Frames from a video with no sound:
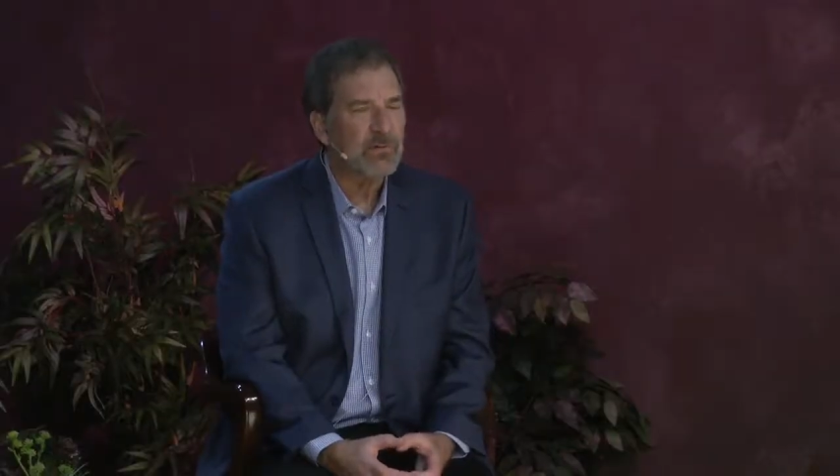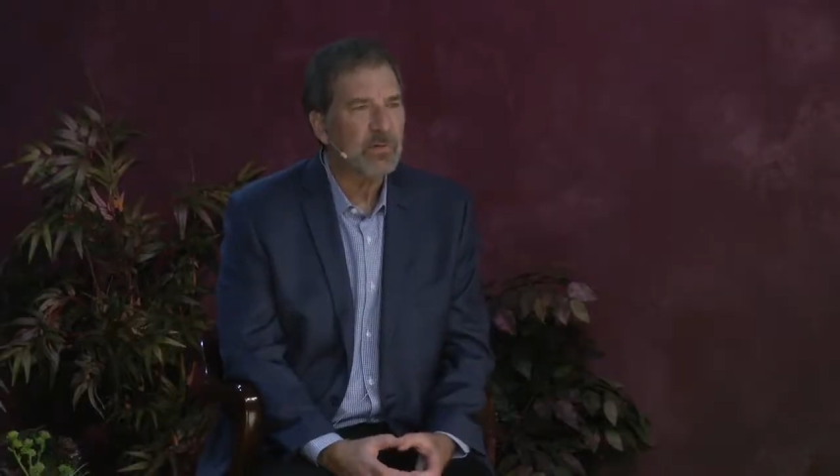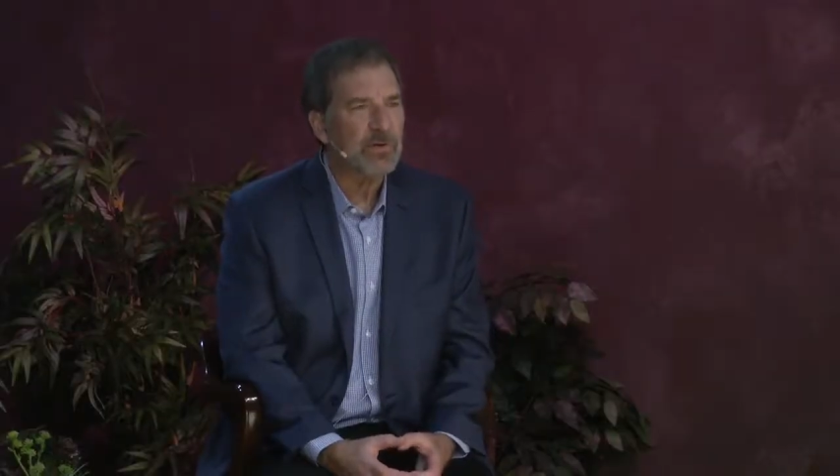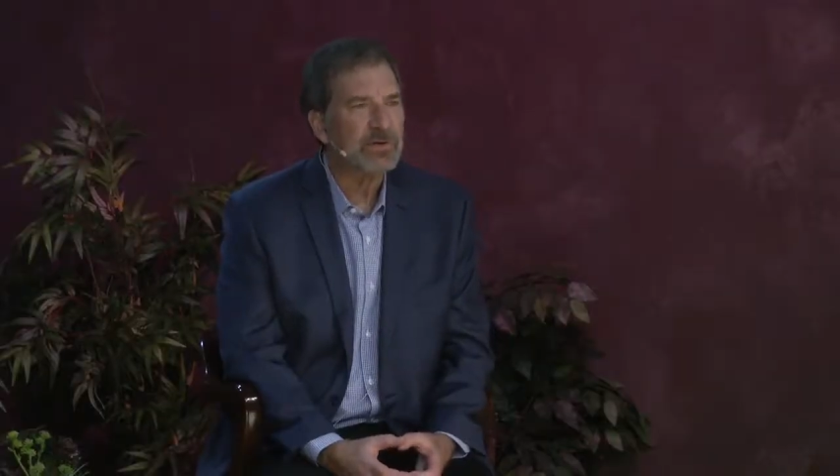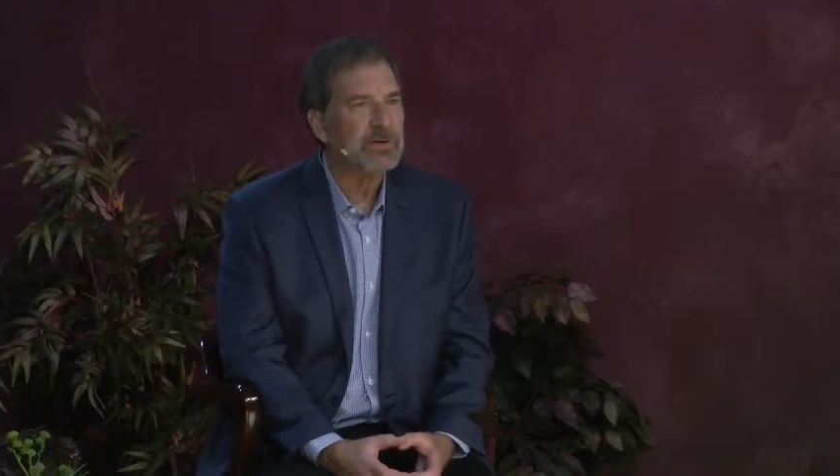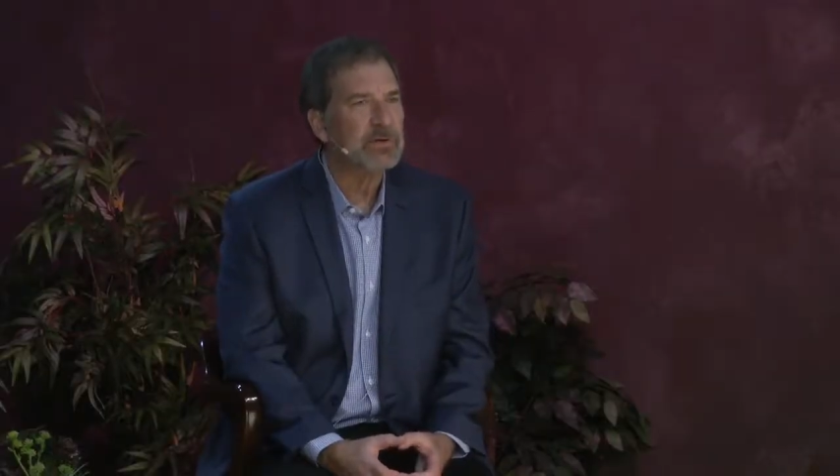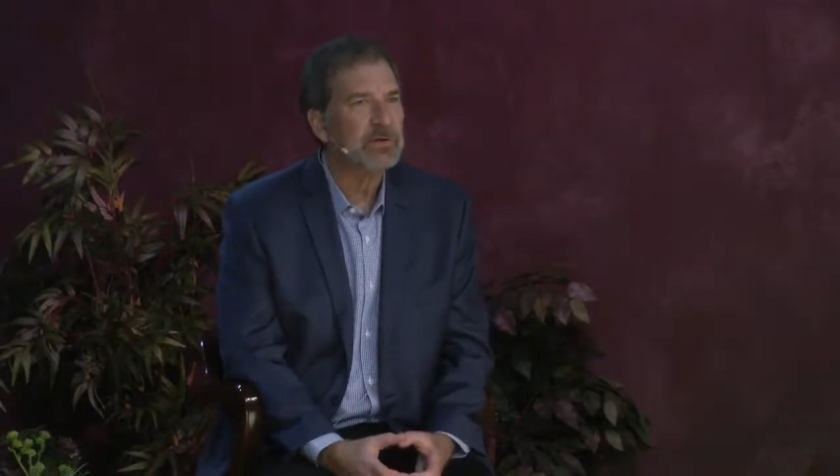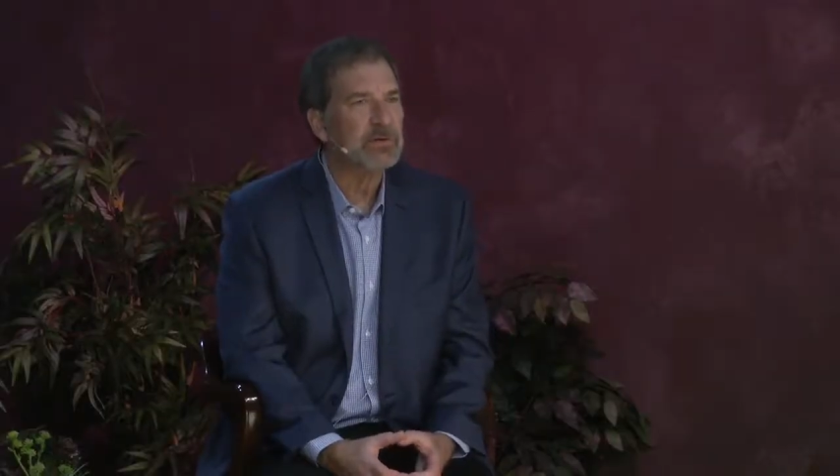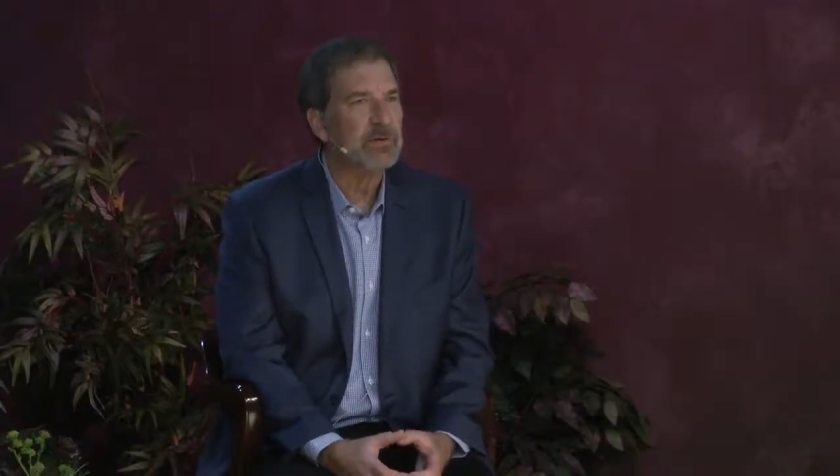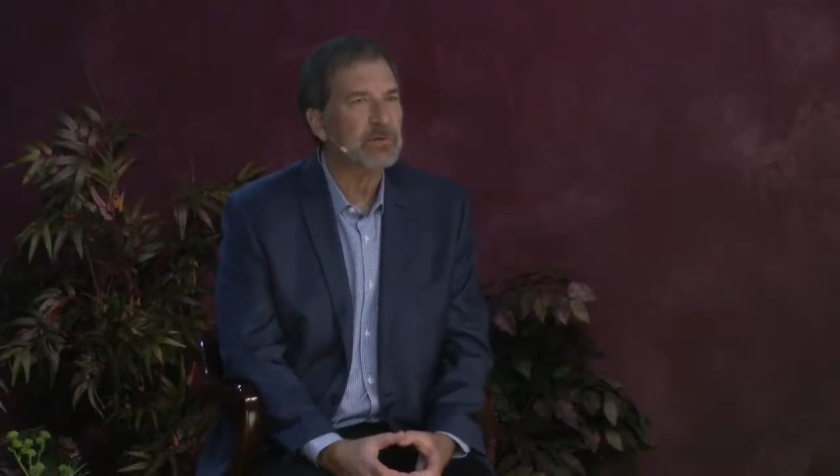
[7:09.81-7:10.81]
immersed
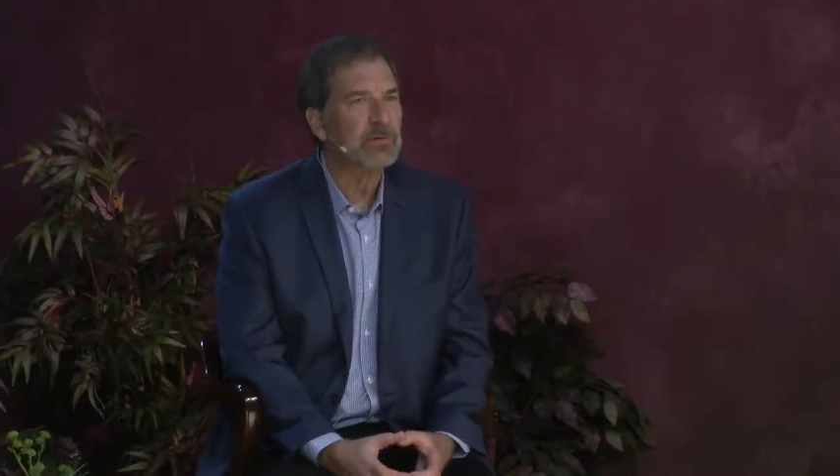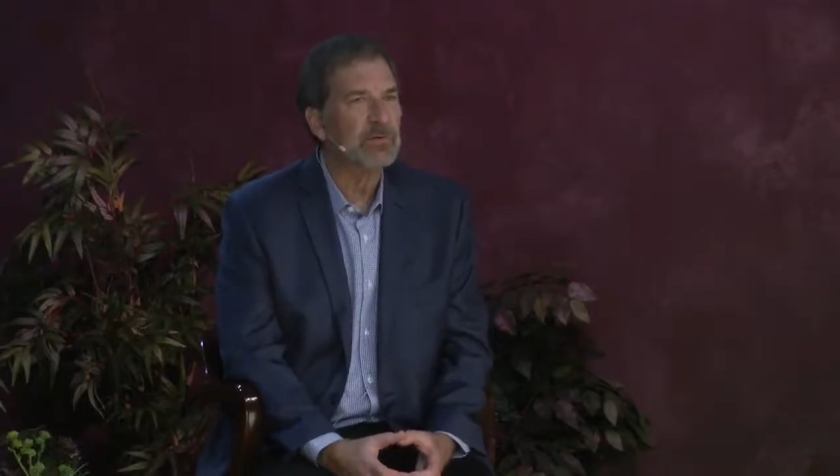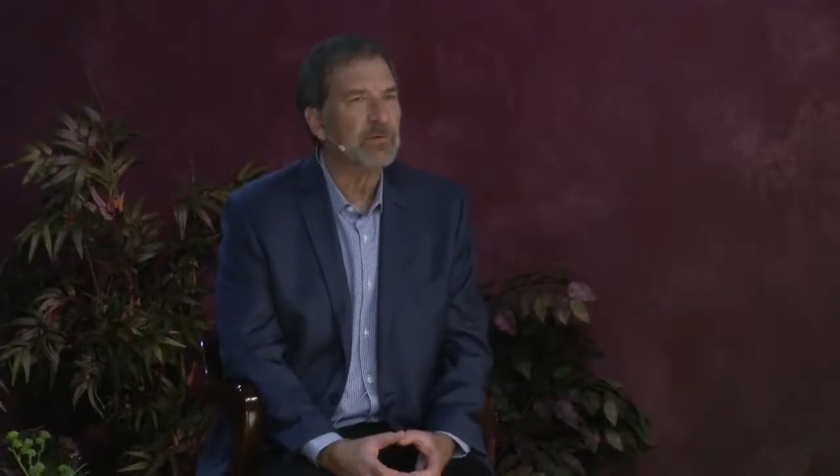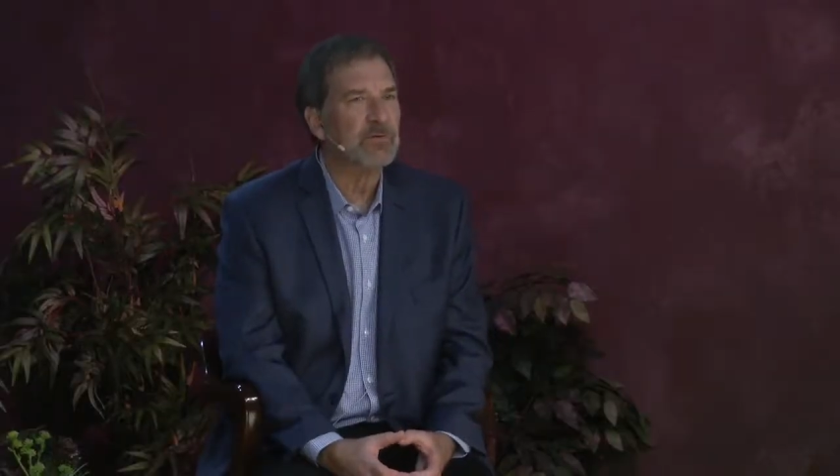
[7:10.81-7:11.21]
into